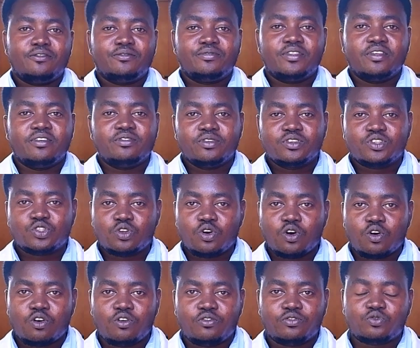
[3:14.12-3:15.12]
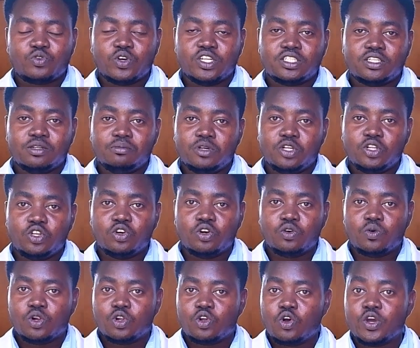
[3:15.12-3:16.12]
The stock of 20 million
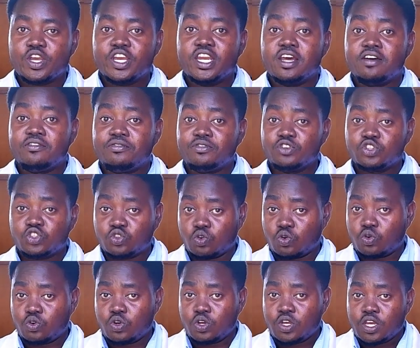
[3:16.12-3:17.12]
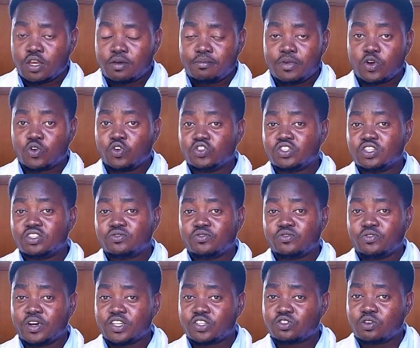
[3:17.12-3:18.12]
will go in a fuso, because it's
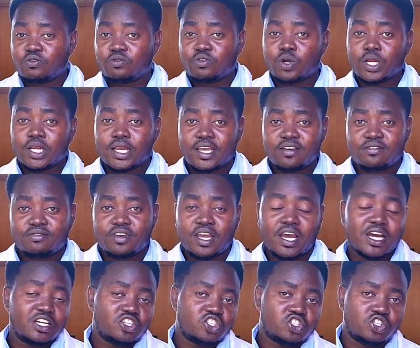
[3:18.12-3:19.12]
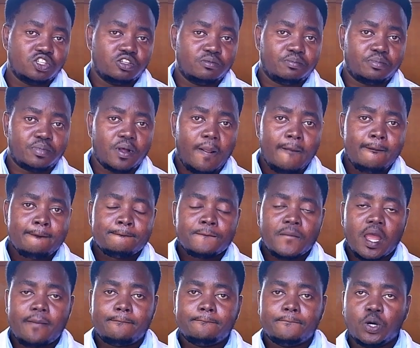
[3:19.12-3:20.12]
first of all heavy and cheap.
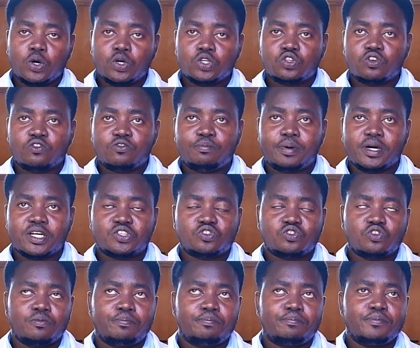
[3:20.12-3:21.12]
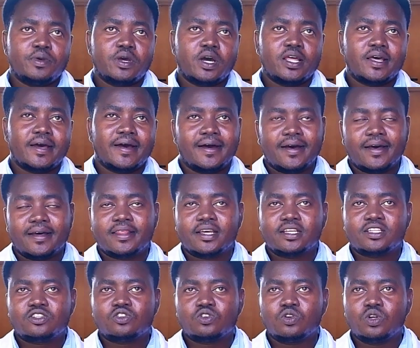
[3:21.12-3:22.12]
A box of bar soap
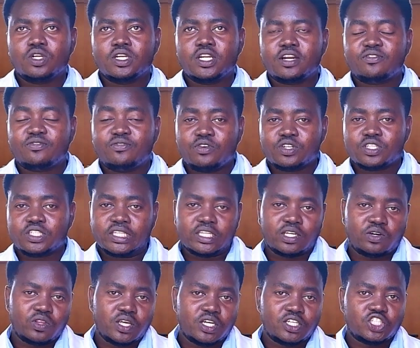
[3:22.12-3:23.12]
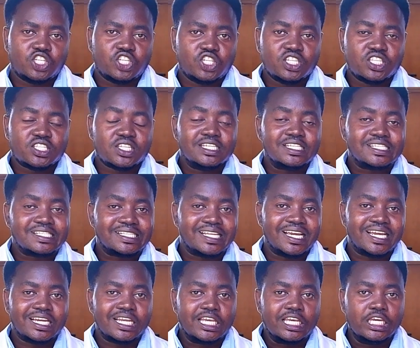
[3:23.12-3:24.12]
that's sold at 40,000 shillings is
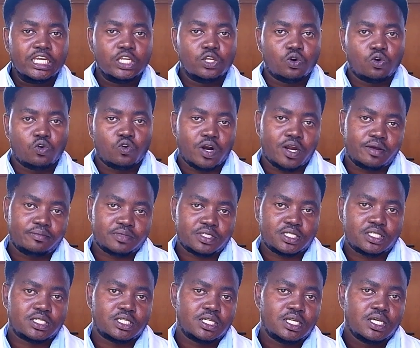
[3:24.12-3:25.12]
10 kilograms.